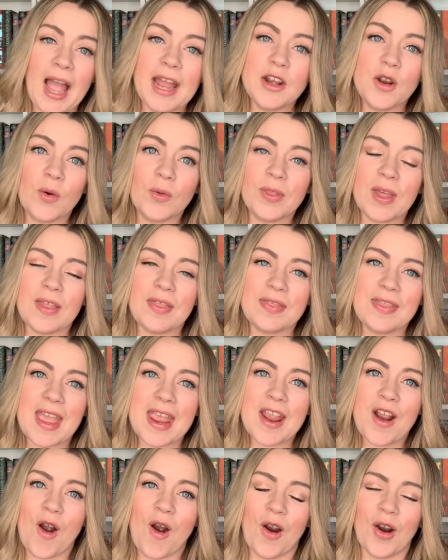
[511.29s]
I know that
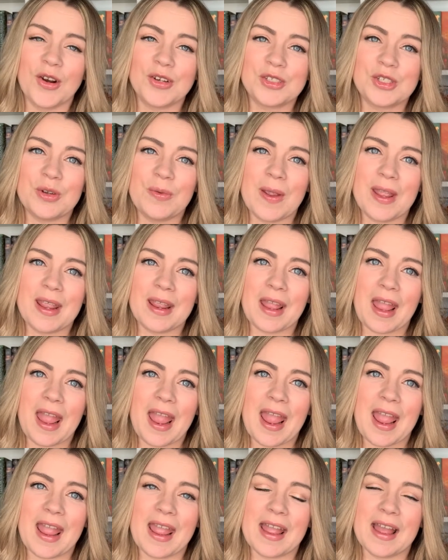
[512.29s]
they are doing
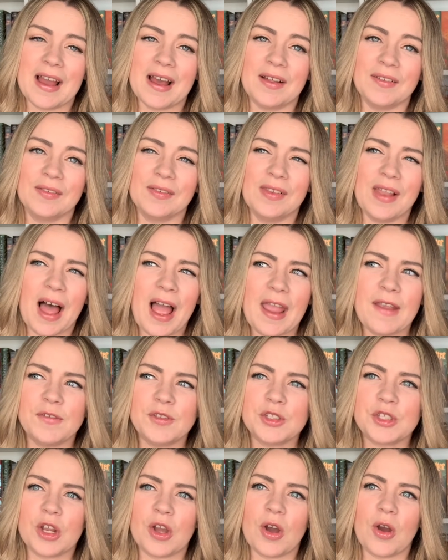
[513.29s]
a live
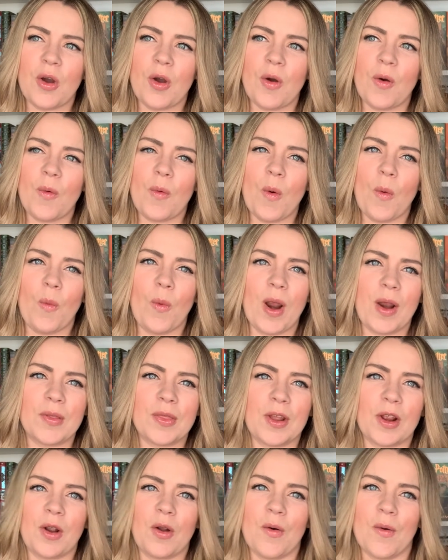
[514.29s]
show where
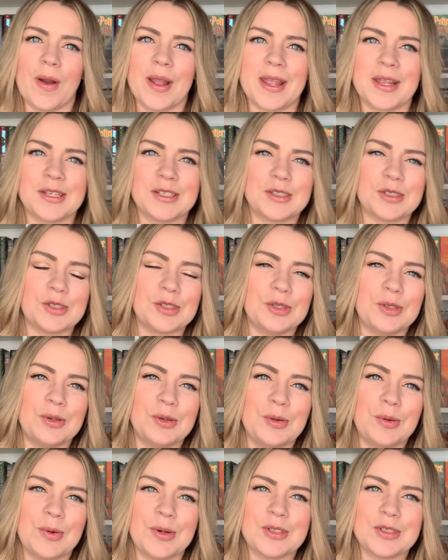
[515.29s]
they're going
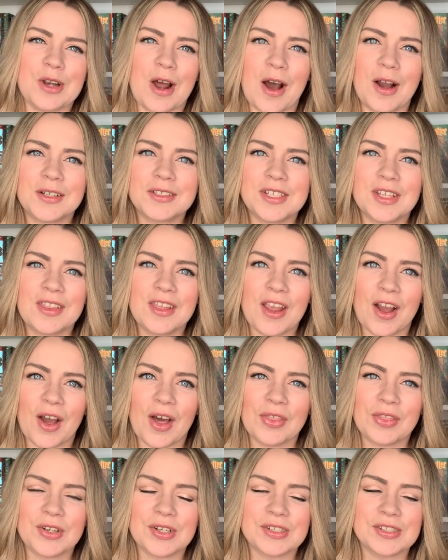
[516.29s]
to talk to the
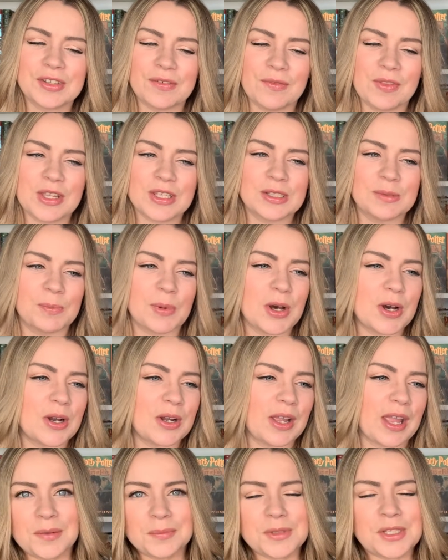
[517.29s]
authors of this
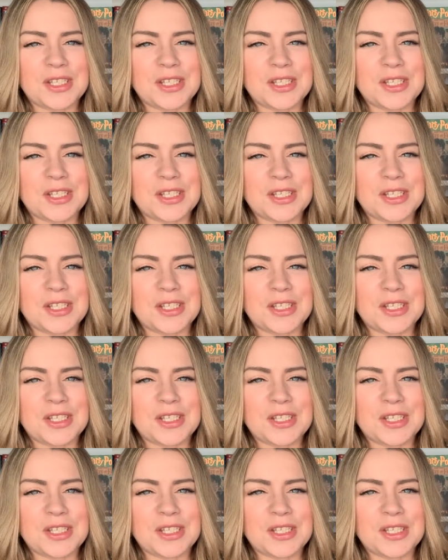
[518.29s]
book.